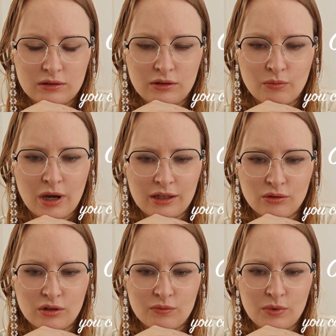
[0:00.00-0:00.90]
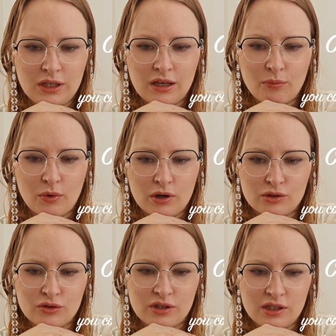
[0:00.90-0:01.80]
You might not be a
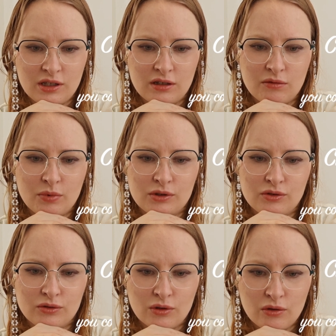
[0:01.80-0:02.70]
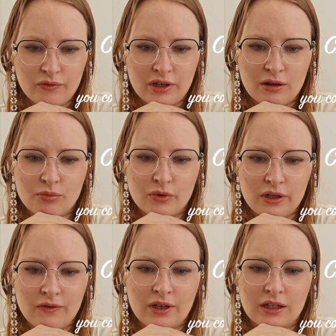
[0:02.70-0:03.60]
part to see it, but you know we are
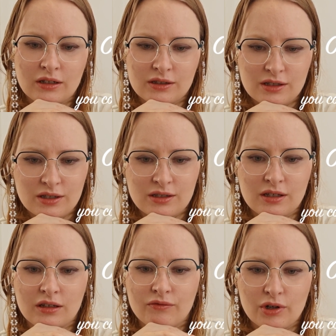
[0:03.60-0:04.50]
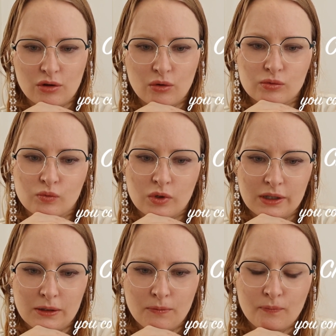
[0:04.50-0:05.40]
breathing and existing in their own
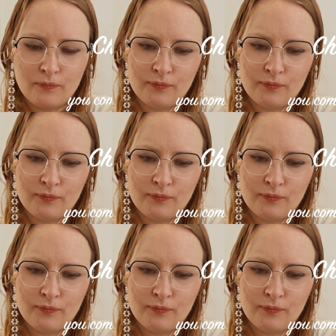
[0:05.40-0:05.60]
way.